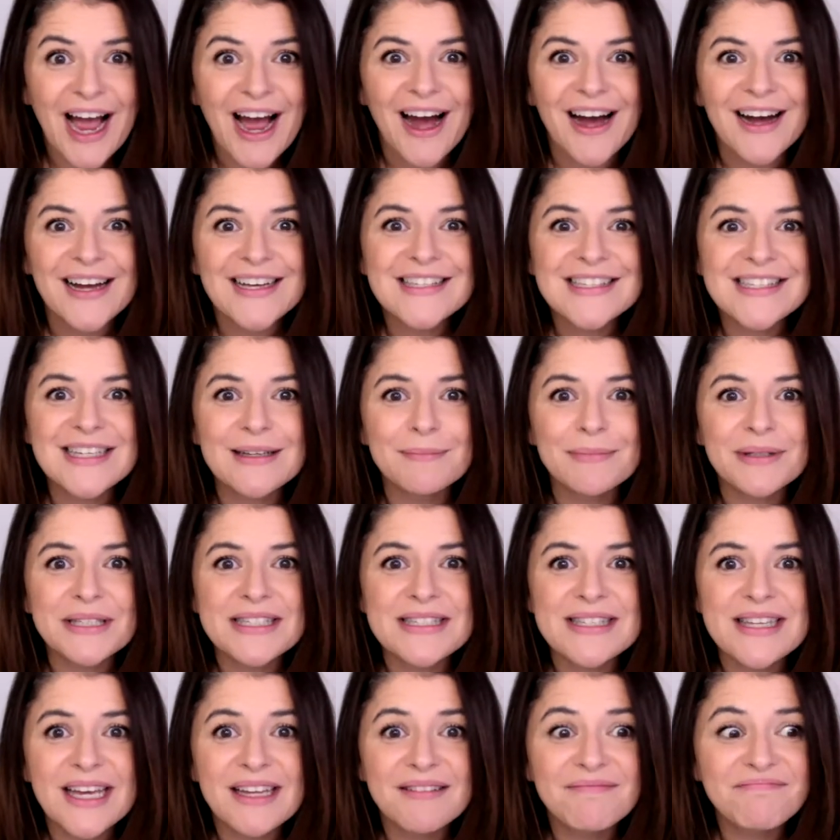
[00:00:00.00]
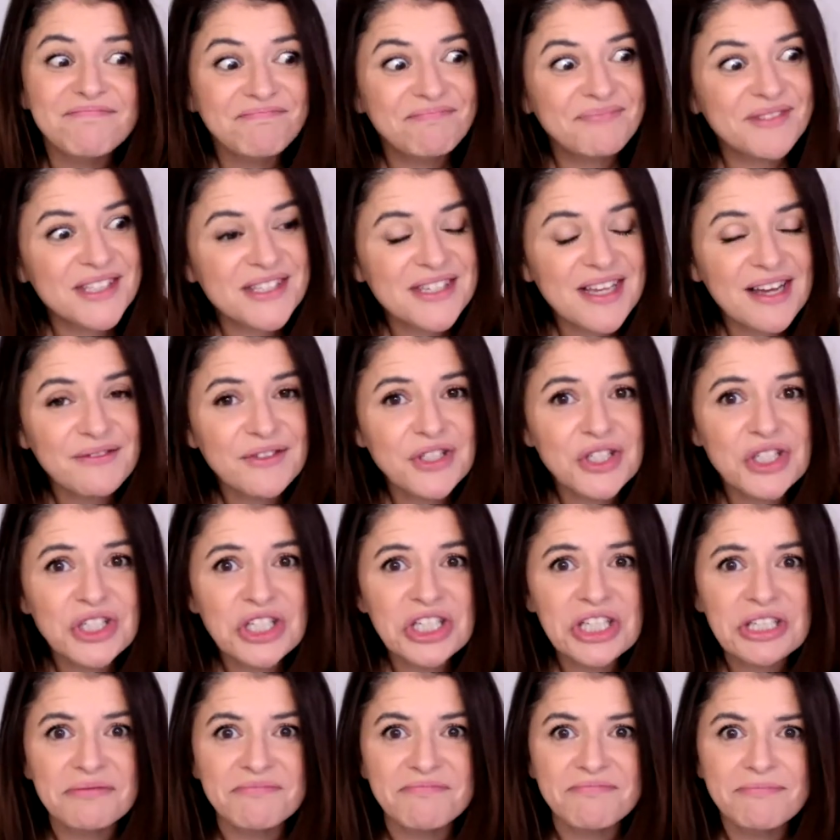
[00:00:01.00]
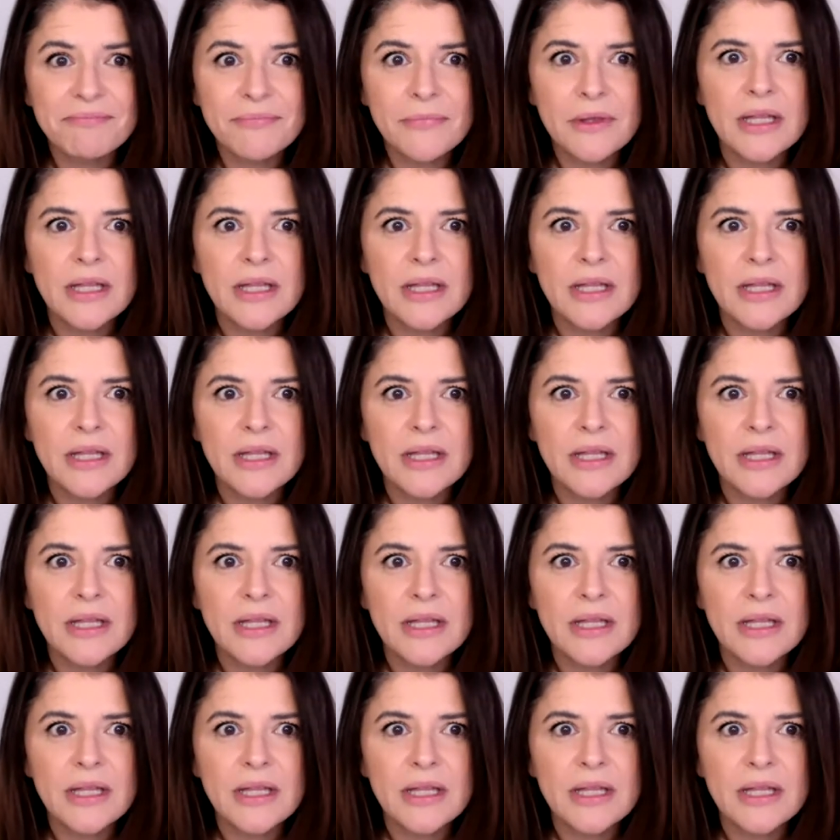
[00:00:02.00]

I simply said, this afternoon.